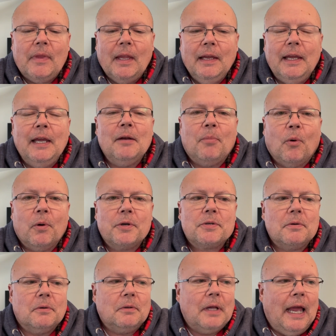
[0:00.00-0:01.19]
in
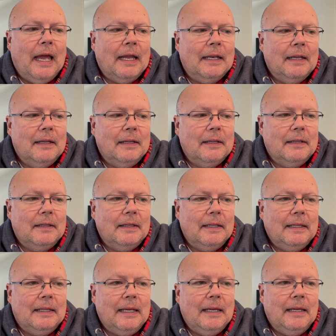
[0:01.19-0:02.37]
Portugal. And
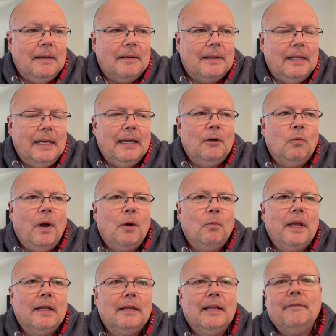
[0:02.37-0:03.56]
the thing, when
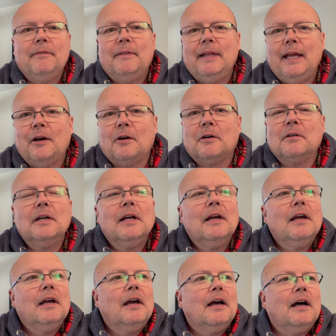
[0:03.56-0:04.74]
we lived there,
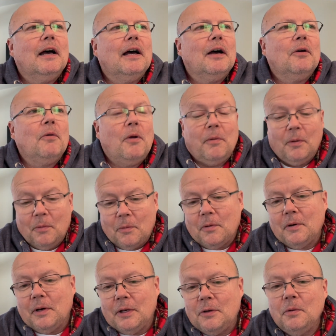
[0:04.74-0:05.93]
we
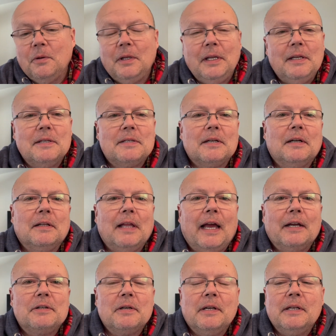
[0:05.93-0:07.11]
were in 2 of these
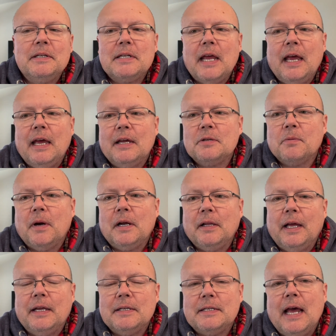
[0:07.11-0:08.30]
elections, as well
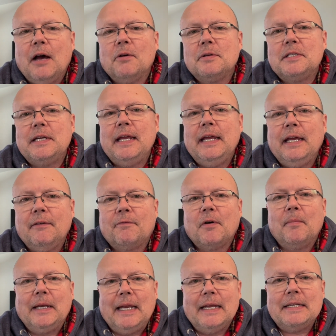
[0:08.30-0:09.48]
as now seeing
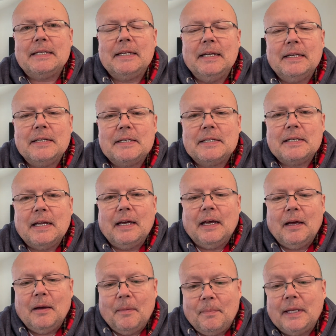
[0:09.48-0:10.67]
from a distance
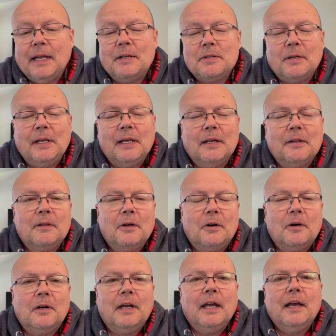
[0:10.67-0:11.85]
potentially a third.